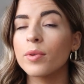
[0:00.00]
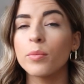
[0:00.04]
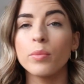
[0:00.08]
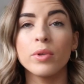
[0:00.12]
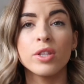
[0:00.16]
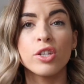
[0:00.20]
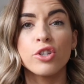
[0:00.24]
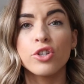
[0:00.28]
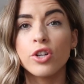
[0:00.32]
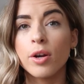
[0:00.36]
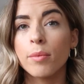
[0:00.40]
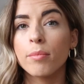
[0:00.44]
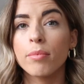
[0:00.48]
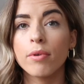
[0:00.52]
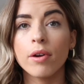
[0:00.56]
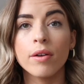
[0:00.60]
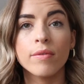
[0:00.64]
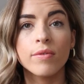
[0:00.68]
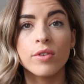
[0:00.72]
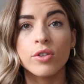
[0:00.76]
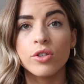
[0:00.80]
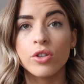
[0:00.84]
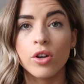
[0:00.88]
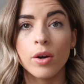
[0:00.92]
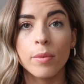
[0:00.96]
with a jumper
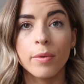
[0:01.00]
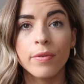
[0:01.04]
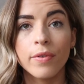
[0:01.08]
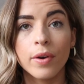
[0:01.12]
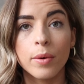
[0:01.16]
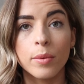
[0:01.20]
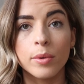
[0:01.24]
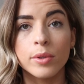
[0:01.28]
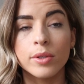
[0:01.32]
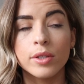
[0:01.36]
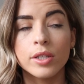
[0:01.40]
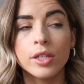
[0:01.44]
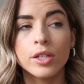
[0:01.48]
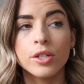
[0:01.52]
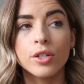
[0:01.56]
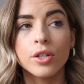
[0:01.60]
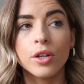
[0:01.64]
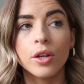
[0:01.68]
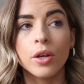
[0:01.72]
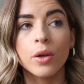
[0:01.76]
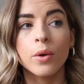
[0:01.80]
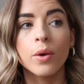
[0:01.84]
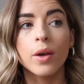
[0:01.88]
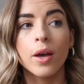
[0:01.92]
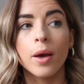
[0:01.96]
over the top if I wanted
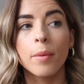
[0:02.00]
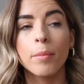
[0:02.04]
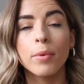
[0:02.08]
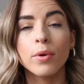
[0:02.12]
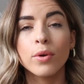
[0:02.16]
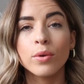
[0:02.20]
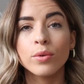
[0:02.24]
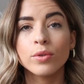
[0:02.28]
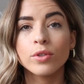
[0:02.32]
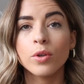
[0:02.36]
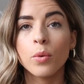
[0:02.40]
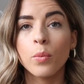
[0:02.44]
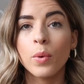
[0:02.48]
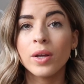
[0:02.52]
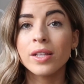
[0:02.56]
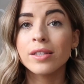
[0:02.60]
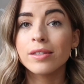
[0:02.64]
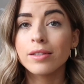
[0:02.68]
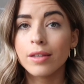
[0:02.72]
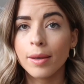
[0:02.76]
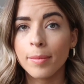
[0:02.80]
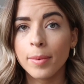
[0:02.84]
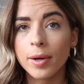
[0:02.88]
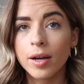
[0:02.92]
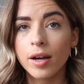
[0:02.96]
to, but also when
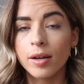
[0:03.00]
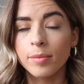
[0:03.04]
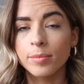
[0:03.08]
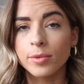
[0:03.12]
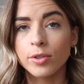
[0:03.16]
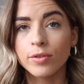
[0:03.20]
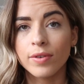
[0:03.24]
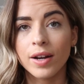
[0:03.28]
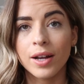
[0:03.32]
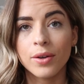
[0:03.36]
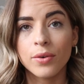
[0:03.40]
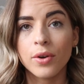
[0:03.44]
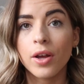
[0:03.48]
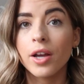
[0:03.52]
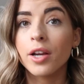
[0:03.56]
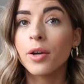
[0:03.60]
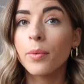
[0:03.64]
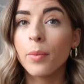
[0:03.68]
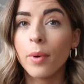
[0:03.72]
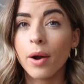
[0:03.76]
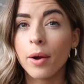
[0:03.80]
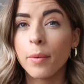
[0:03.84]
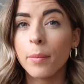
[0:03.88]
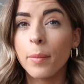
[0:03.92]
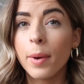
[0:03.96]
summer comes around, I
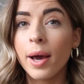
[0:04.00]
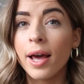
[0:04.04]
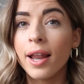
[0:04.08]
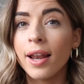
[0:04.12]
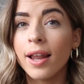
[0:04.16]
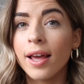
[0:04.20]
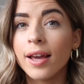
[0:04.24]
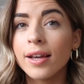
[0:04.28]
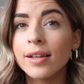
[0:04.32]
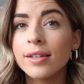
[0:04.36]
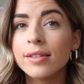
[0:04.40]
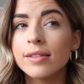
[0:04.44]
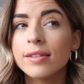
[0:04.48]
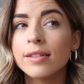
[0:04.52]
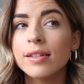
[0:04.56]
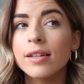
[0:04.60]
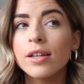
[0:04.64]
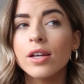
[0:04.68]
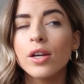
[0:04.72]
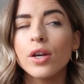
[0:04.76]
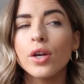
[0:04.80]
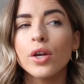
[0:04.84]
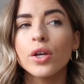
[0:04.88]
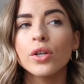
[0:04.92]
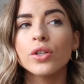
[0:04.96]
can wear bare legs.
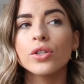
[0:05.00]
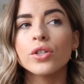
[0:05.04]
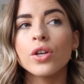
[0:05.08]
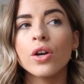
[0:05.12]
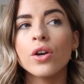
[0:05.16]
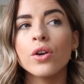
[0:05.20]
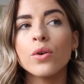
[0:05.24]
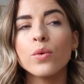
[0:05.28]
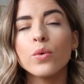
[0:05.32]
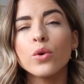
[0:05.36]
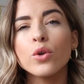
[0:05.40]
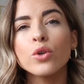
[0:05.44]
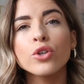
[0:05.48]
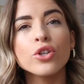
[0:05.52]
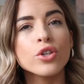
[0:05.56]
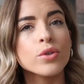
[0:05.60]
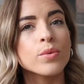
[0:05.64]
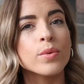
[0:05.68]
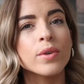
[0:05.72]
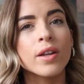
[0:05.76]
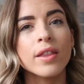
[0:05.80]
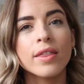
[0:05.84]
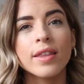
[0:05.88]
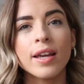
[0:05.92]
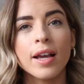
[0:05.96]
So you
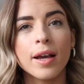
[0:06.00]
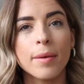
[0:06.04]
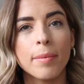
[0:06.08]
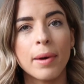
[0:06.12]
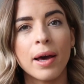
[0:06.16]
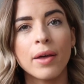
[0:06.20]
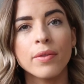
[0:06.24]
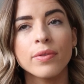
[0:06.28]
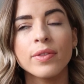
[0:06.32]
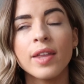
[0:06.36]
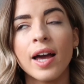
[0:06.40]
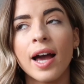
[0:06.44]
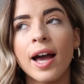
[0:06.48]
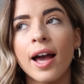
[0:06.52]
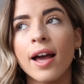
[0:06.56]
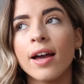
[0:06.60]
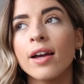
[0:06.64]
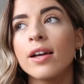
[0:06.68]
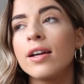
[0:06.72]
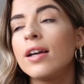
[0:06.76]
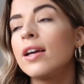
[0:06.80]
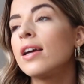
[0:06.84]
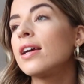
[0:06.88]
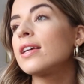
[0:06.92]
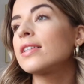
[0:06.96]
just want to think about
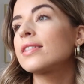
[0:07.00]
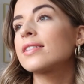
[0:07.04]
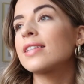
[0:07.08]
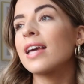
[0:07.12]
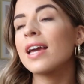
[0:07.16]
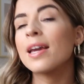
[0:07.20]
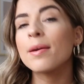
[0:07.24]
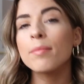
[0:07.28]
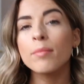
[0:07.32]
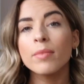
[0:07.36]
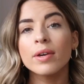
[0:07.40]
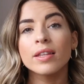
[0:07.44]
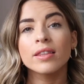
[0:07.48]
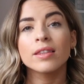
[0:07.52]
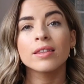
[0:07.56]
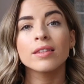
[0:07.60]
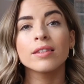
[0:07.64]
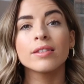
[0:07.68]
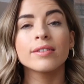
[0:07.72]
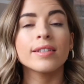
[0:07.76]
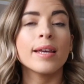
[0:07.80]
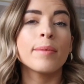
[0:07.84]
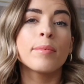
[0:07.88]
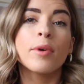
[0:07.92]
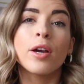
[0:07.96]
that. Same
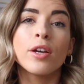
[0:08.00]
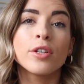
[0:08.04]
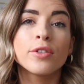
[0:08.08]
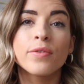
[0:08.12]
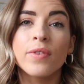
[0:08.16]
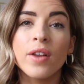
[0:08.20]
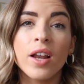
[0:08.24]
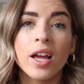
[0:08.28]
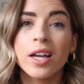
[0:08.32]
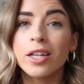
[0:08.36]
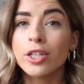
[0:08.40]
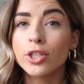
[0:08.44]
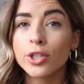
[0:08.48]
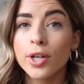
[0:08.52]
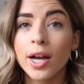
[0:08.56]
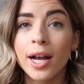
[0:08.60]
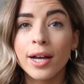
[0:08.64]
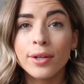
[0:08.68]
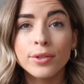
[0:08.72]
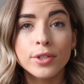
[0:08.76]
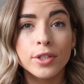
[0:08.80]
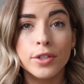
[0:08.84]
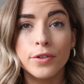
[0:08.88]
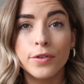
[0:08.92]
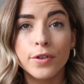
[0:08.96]
goes for like
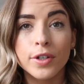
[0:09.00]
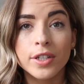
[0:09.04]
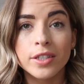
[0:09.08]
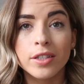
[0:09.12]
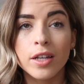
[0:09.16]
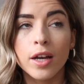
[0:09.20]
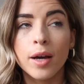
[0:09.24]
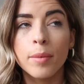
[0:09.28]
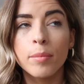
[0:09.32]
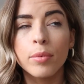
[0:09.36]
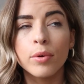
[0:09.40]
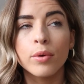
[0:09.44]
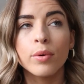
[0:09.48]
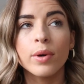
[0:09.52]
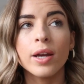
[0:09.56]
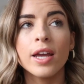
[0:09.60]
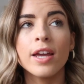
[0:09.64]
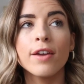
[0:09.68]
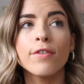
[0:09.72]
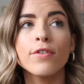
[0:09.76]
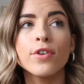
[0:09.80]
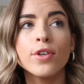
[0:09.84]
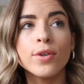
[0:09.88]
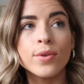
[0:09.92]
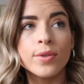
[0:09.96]
trousers, for example.
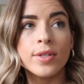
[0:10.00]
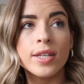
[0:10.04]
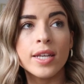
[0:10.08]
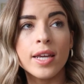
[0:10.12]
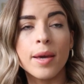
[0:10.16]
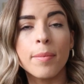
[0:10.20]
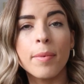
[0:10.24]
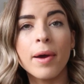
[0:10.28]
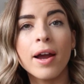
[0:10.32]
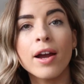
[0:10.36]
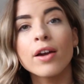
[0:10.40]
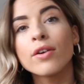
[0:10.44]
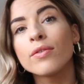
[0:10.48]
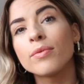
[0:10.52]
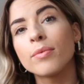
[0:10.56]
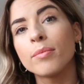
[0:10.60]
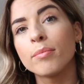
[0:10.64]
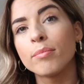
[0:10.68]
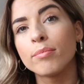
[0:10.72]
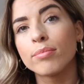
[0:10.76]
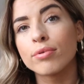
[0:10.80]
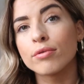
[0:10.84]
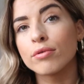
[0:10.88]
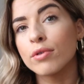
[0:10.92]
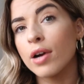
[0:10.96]
If you see a pair of
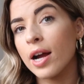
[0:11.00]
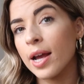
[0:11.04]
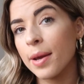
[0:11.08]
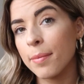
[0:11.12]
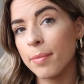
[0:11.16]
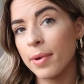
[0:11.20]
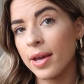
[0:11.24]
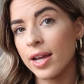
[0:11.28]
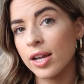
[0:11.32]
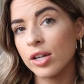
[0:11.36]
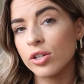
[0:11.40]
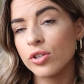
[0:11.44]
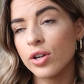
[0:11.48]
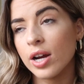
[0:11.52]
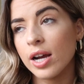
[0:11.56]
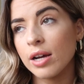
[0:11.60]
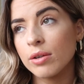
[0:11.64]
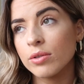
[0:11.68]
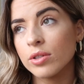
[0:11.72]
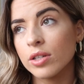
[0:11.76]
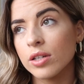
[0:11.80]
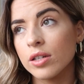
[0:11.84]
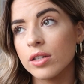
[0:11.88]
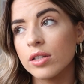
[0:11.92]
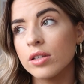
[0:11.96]
bright pink
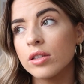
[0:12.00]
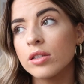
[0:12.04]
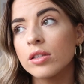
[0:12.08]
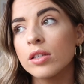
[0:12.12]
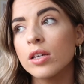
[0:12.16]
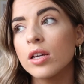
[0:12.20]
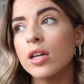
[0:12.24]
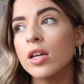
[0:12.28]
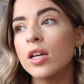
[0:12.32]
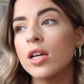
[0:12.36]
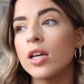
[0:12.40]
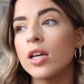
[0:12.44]
trousers,